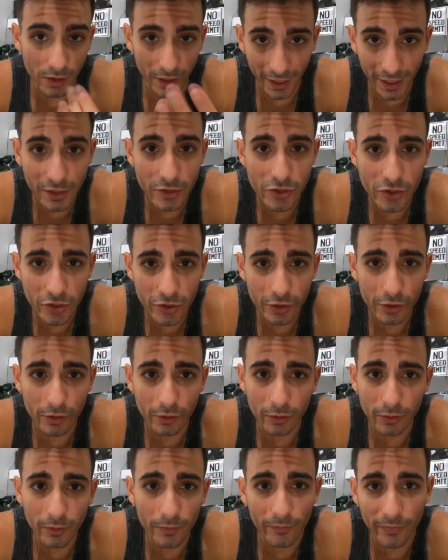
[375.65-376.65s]

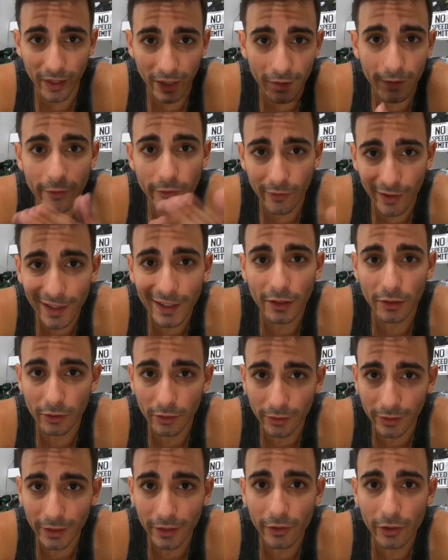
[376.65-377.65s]
H2 and a regular
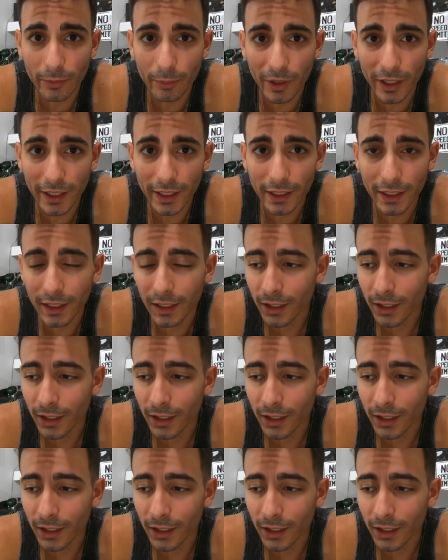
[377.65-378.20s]
liter bike